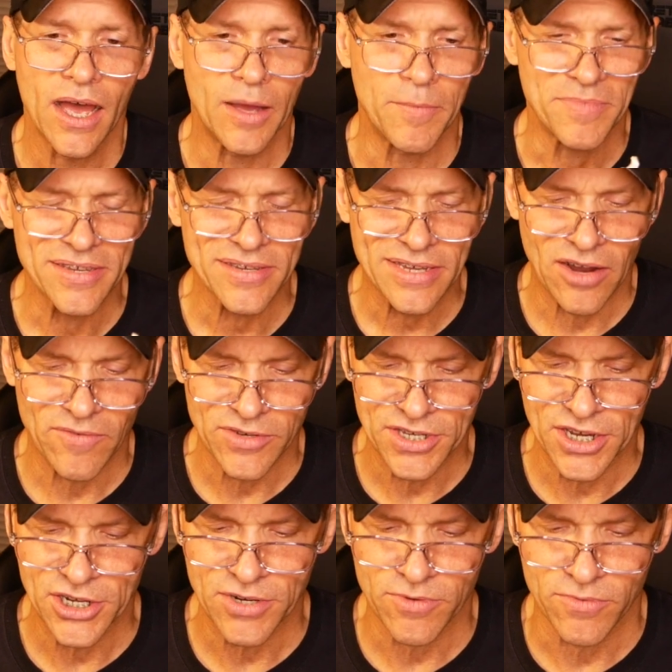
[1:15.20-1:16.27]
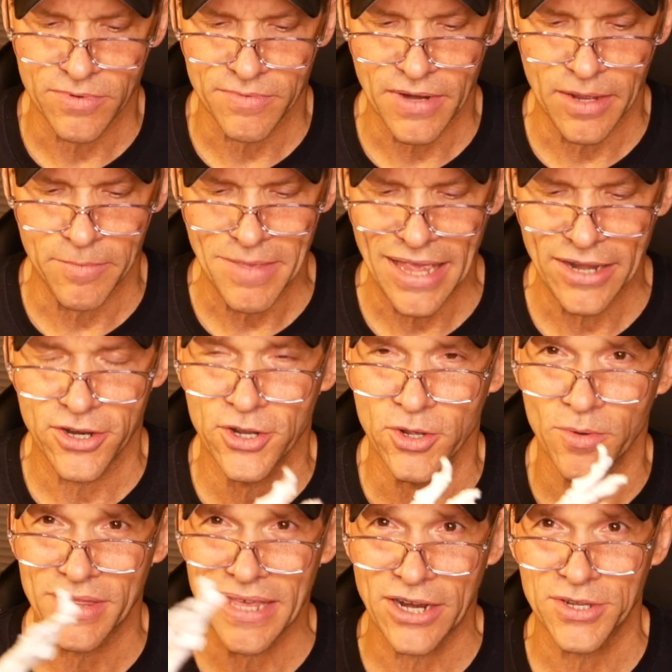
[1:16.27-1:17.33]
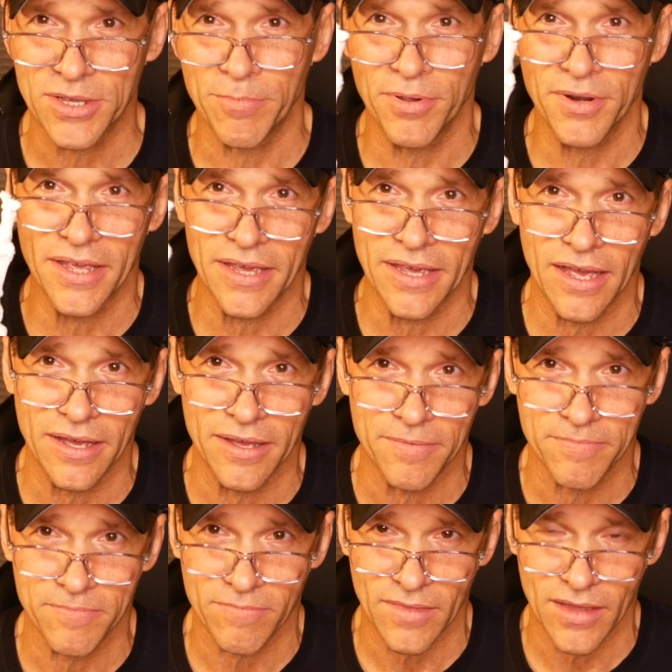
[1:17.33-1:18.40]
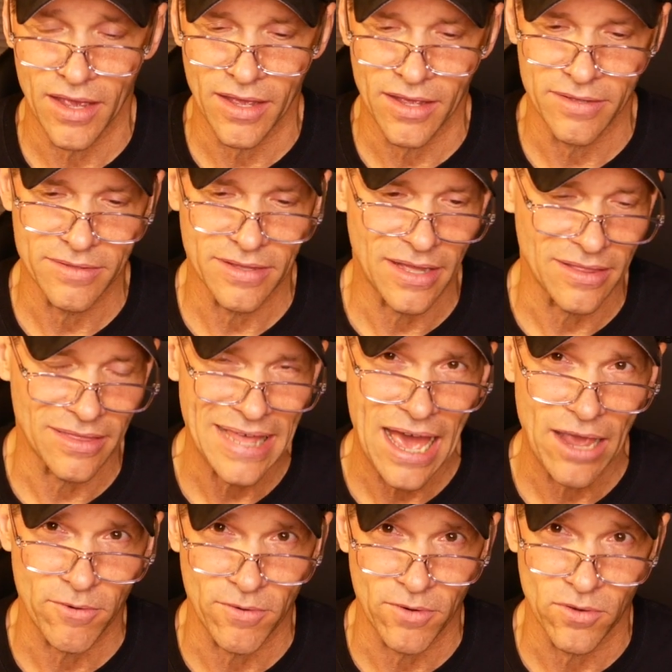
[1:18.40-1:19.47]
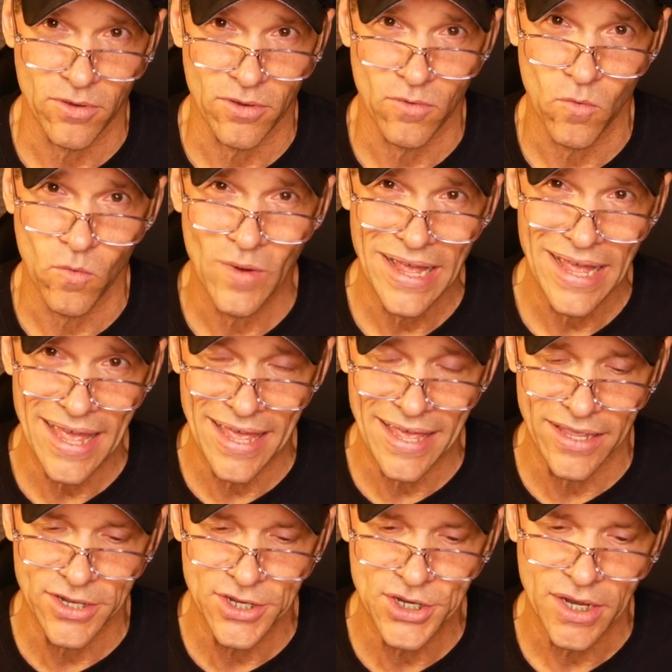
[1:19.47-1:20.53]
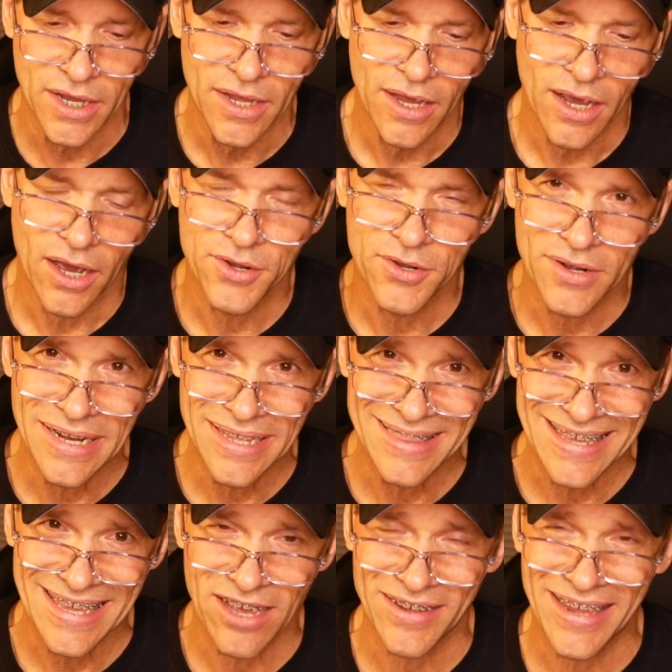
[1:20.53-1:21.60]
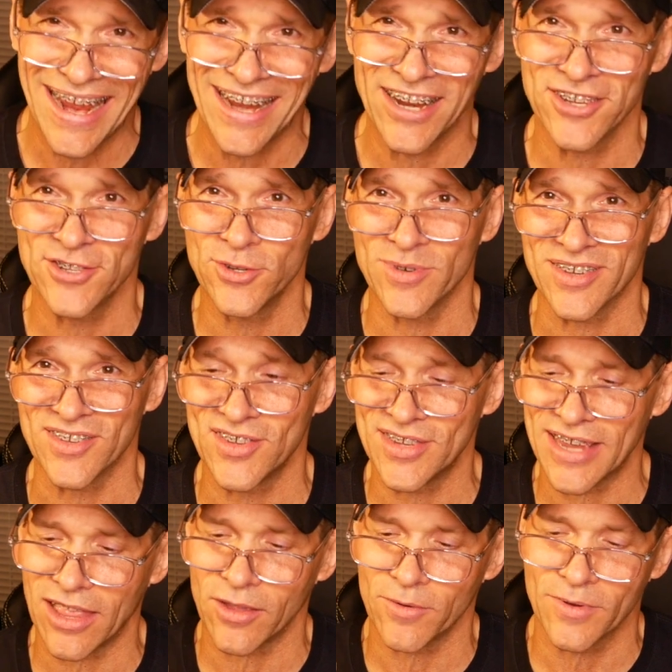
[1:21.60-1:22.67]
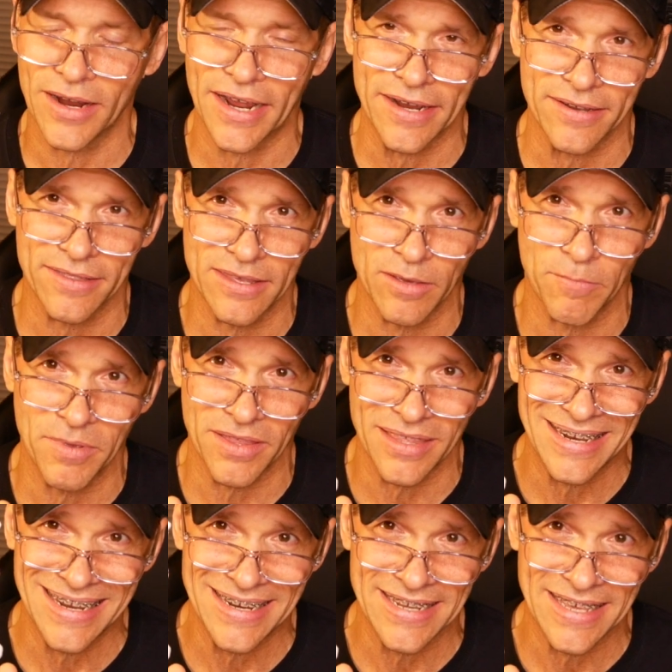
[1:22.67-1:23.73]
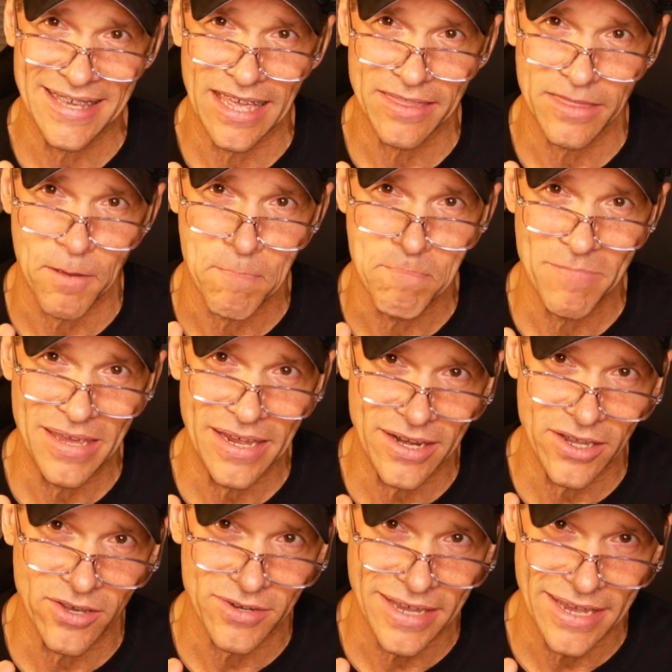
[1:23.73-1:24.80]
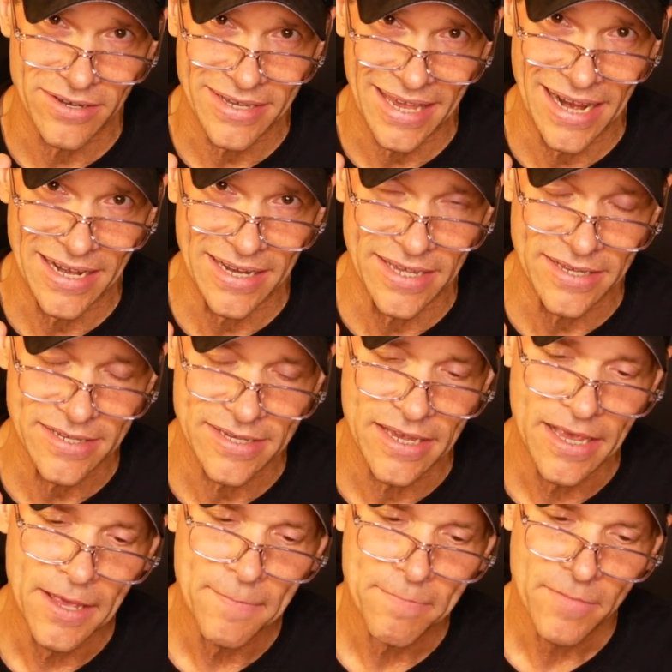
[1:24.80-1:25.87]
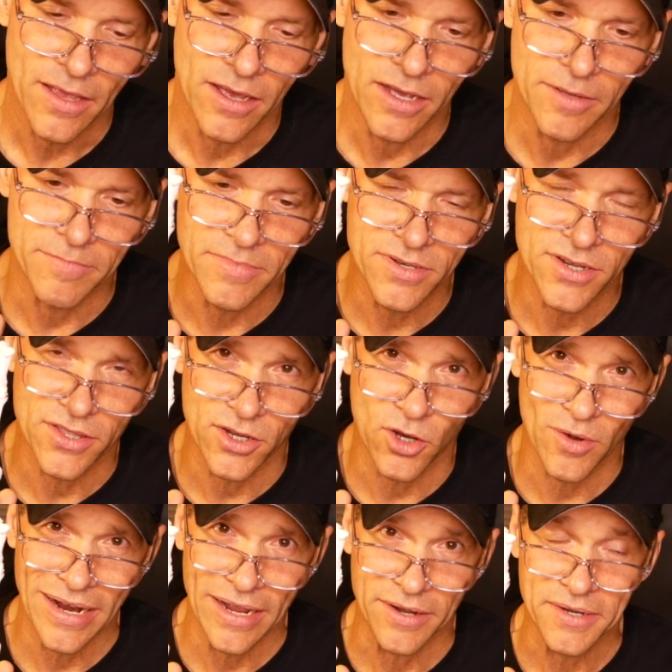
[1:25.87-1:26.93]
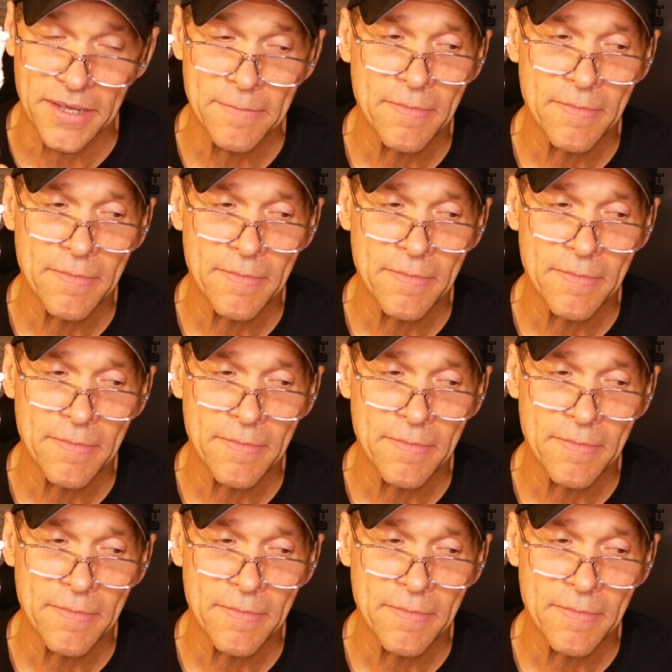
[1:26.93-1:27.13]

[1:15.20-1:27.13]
This conversation had to do with actually putting a lateral wedge underneath the calcaneus to accelerate the ability to get the medial calcaneus to the ground.